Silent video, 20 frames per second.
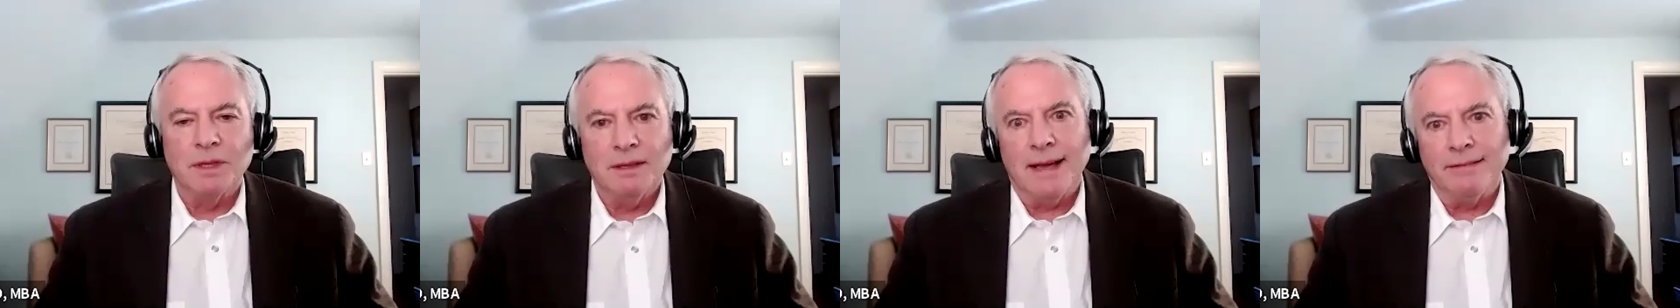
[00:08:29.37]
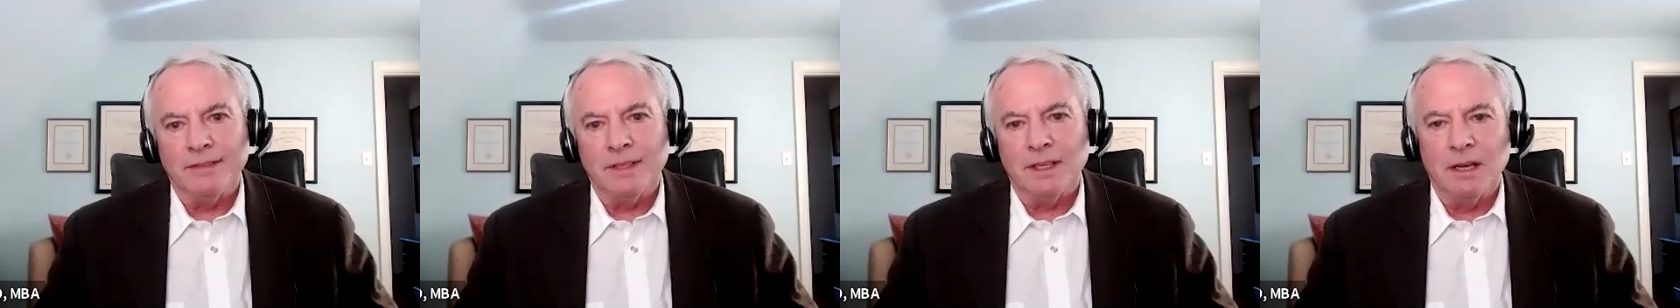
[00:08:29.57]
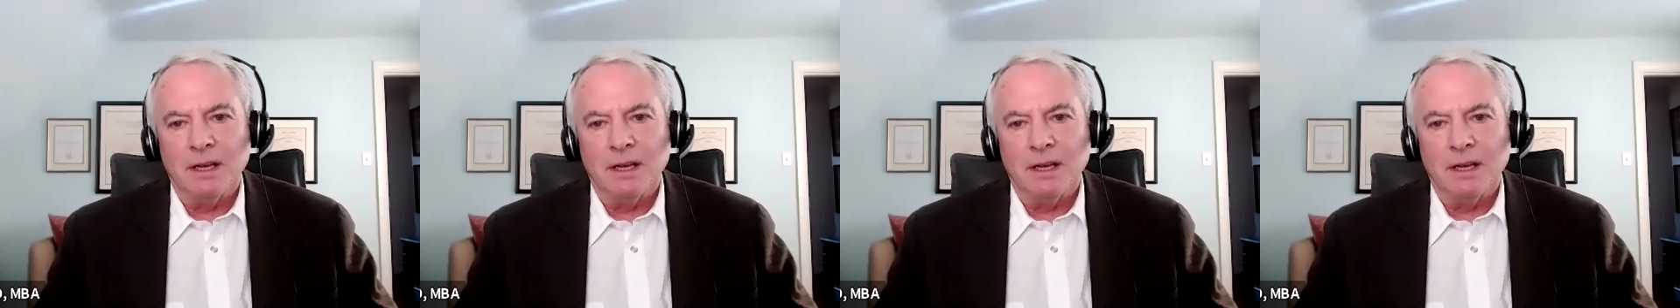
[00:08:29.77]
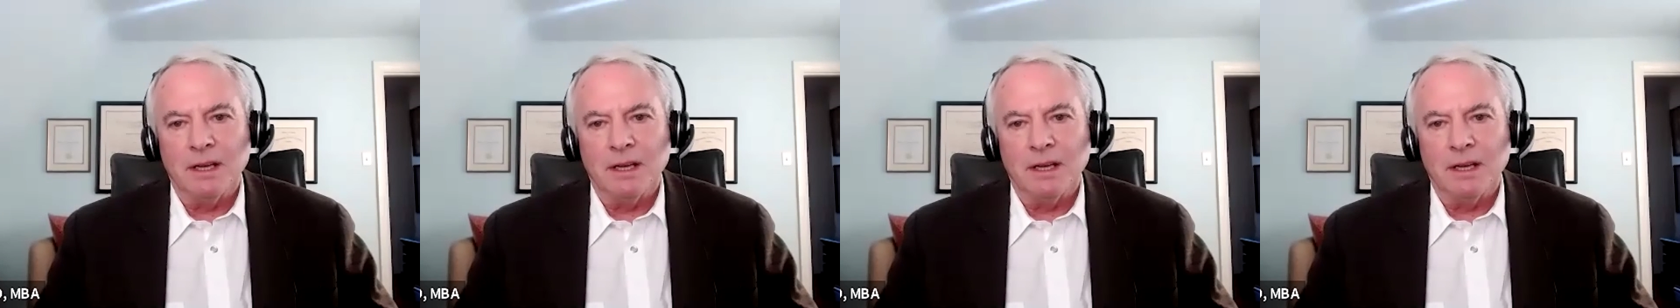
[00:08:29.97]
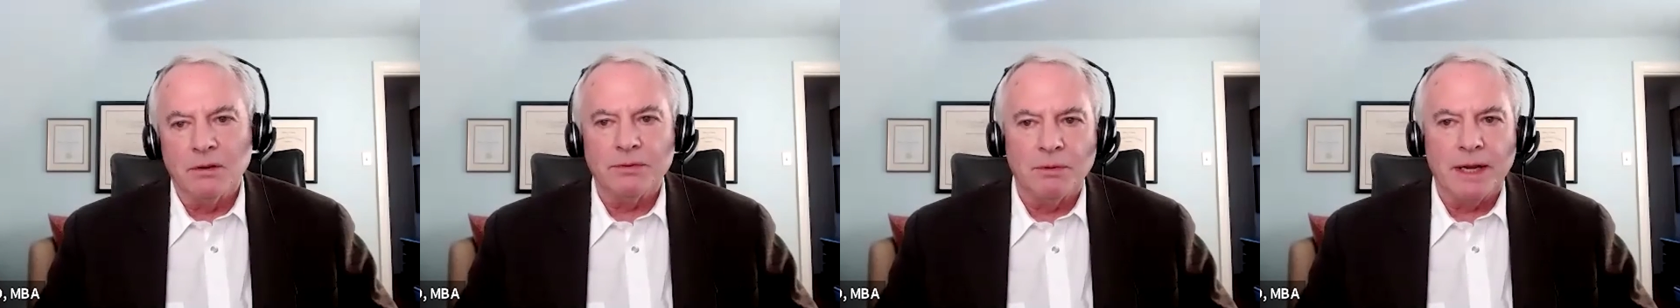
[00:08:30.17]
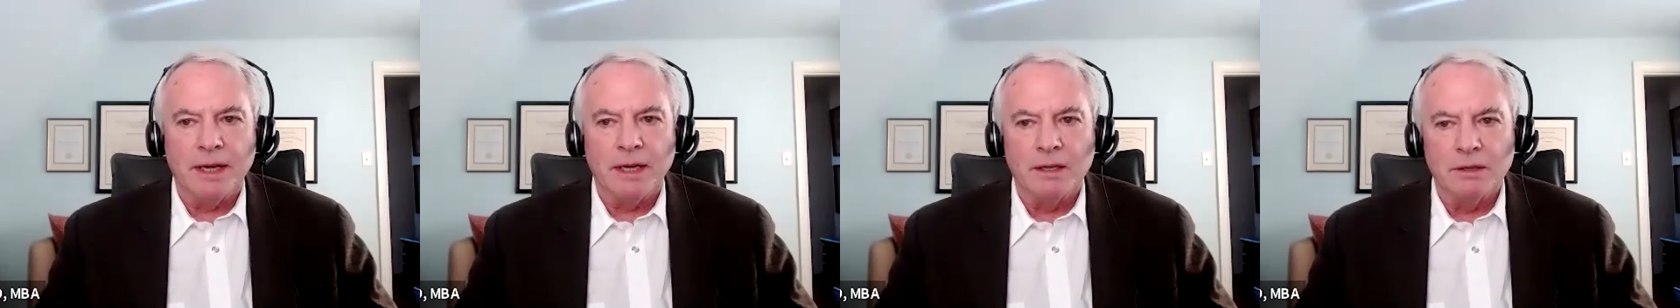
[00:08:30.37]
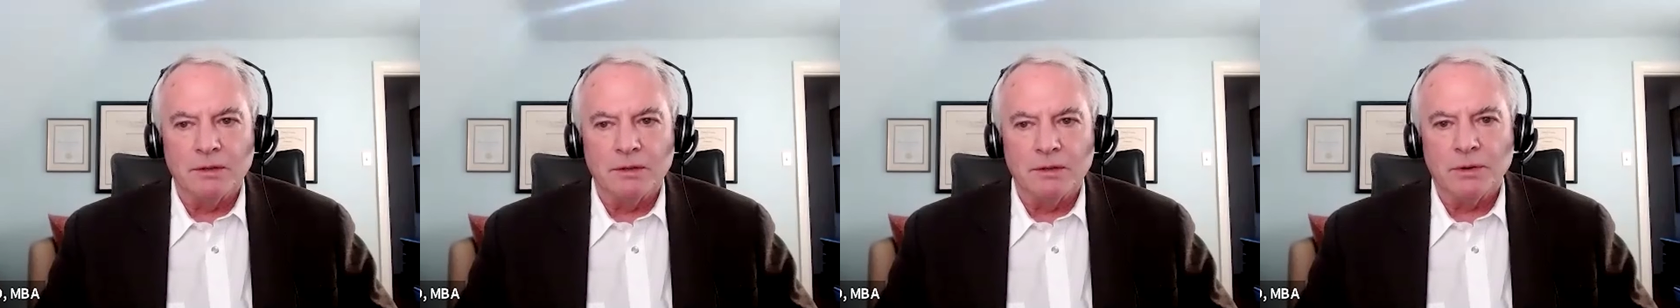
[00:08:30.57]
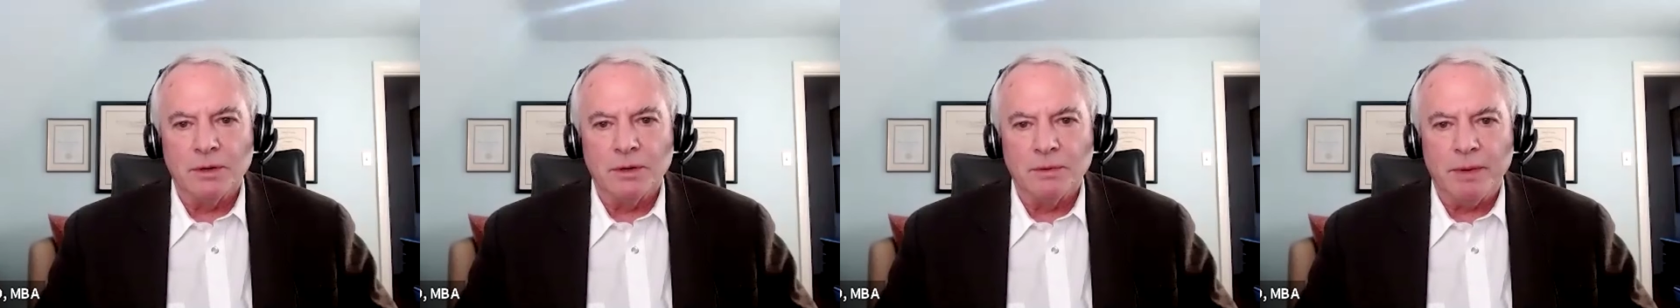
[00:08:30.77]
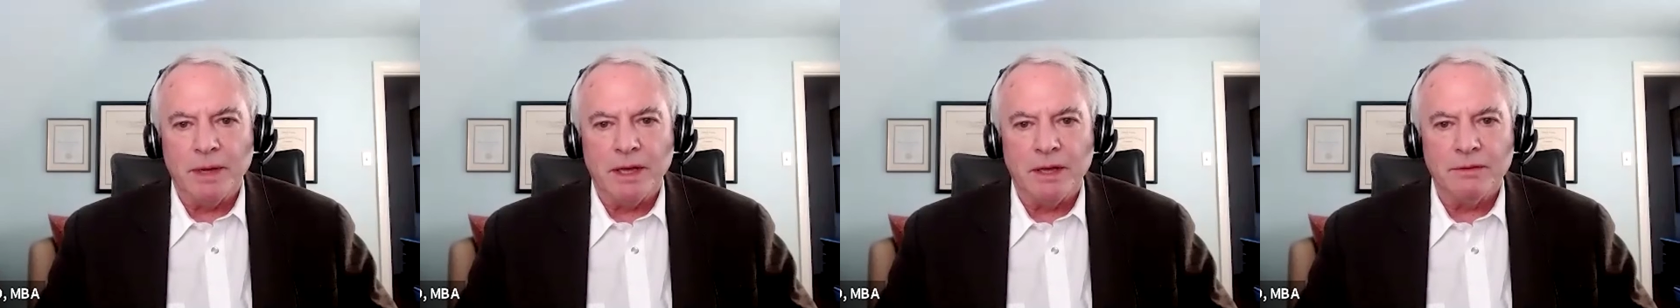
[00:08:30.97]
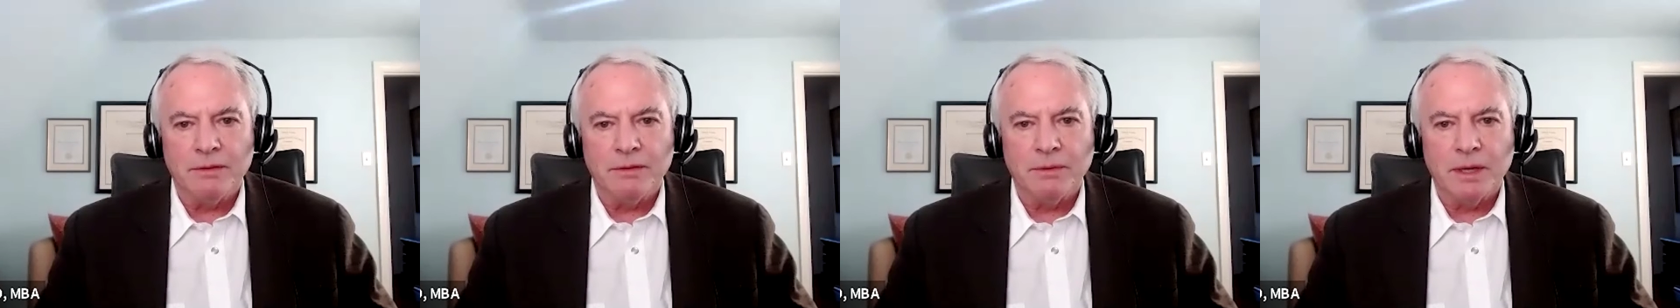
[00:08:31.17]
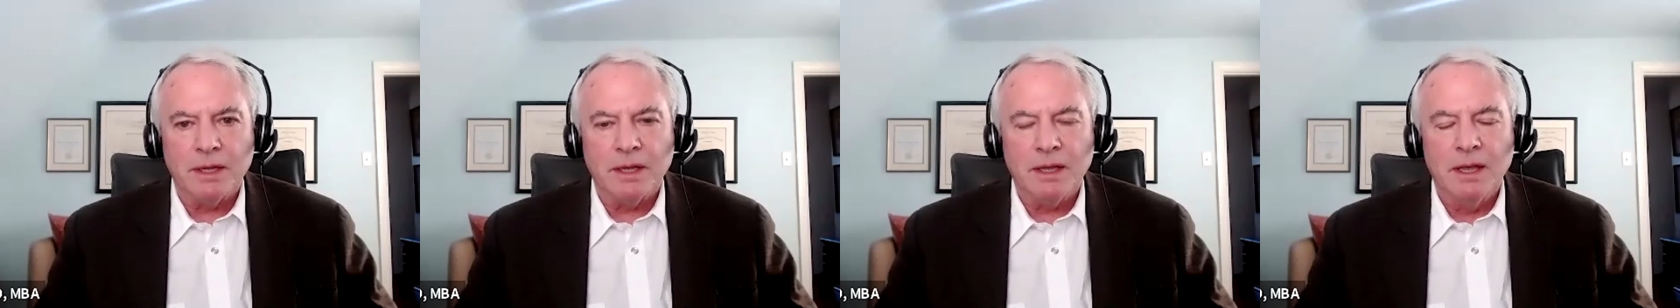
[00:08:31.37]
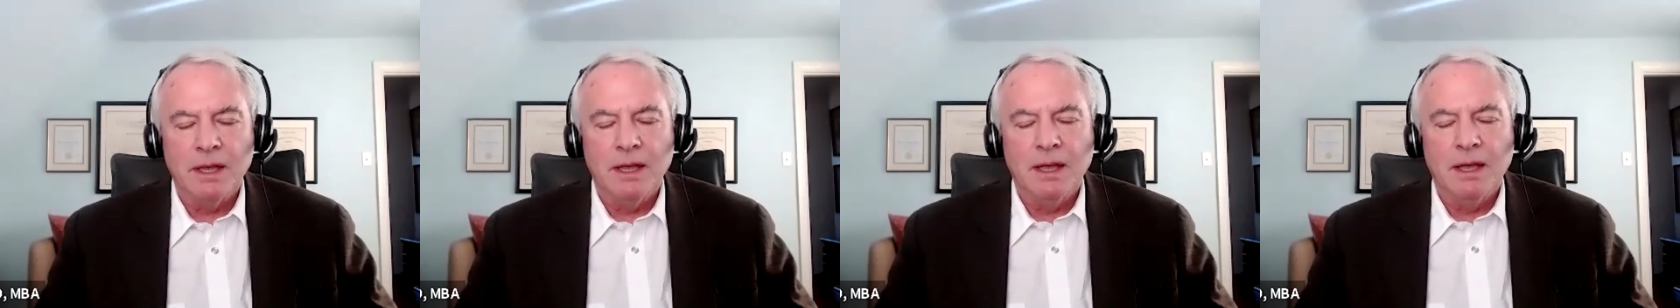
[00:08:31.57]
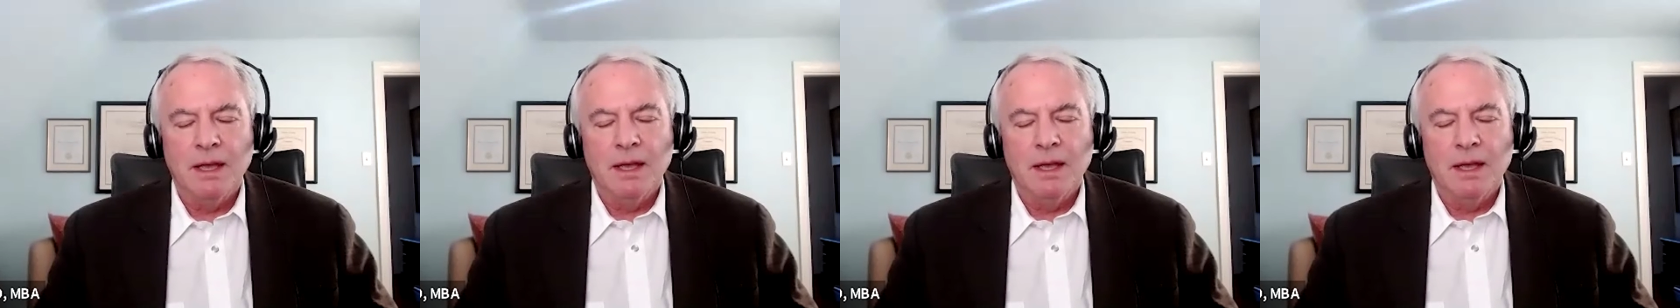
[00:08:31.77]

you have to go through a regulatory pathway.